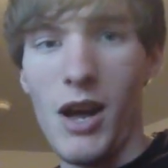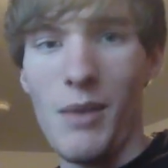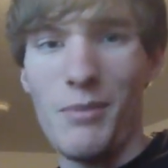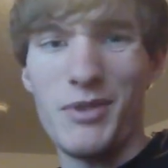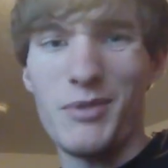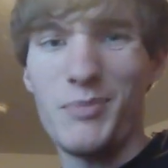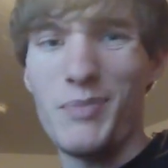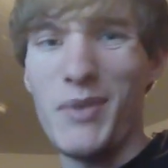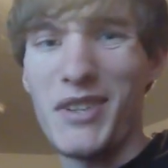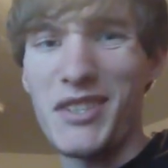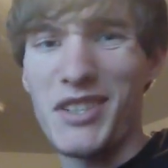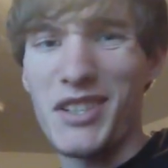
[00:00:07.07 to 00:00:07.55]

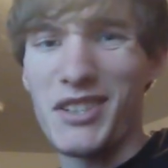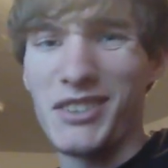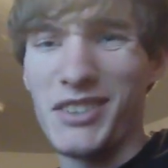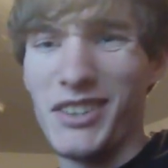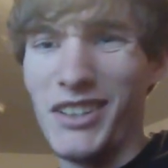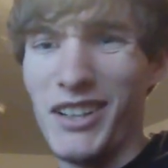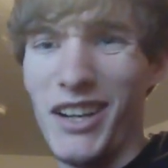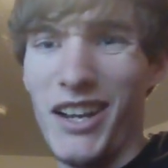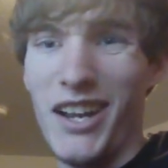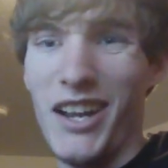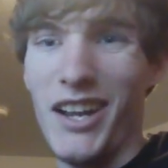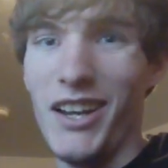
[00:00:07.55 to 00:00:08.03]
It's
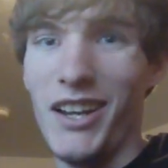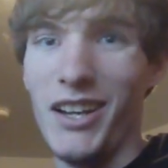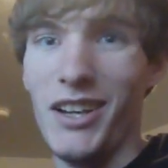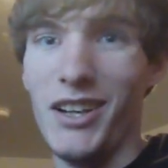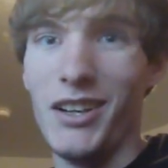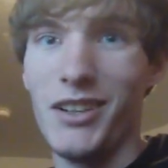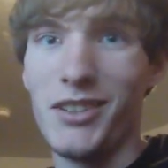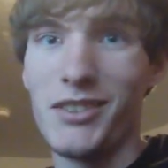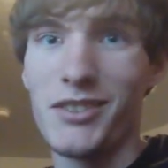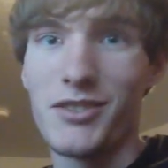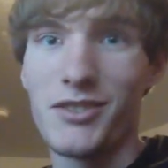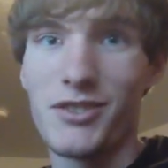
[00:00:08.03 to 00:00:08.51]
basically
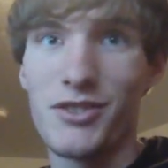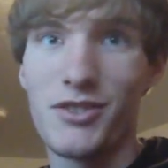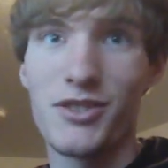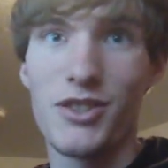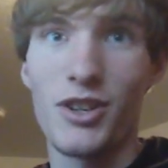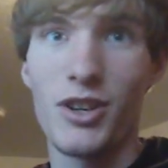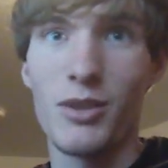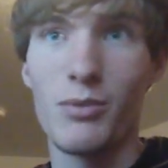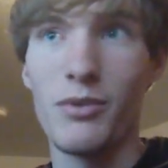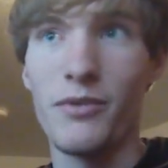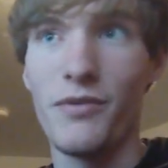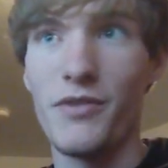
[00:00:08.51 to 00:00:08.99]
a
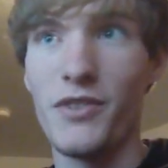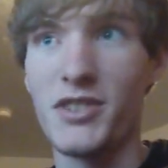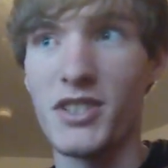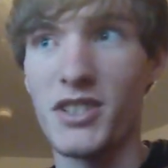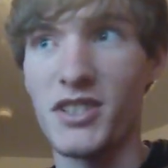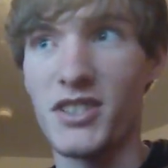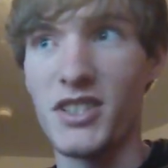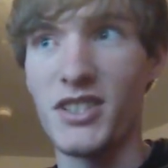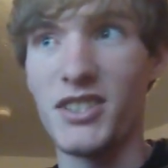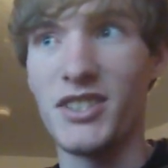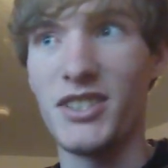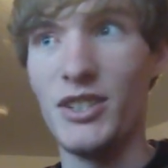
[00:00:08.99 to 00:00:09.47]
term in
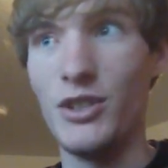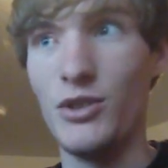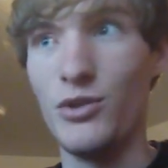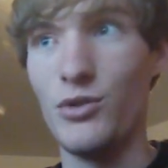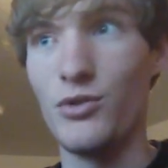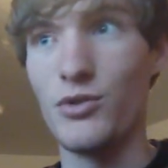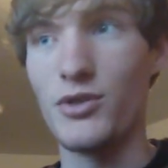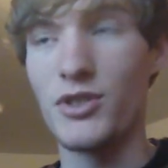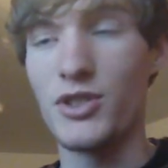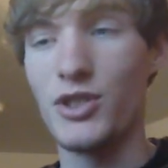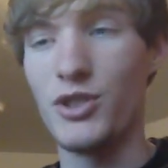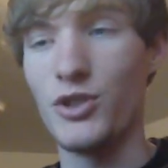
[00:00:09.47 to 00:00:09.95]
physics that's
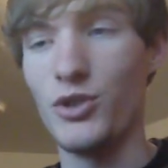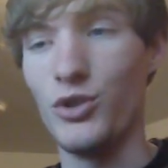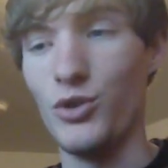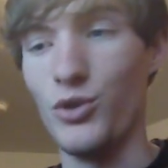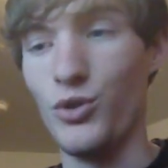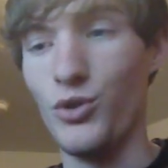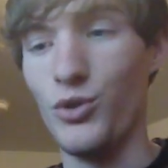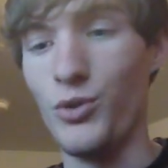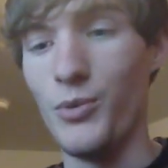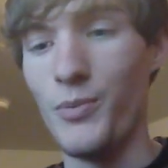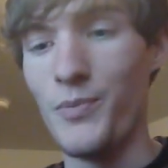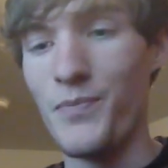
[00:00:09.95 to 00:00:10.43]
used
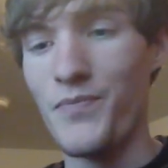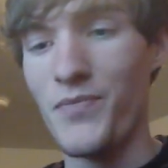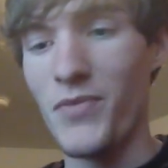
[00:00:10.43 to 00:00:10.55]
to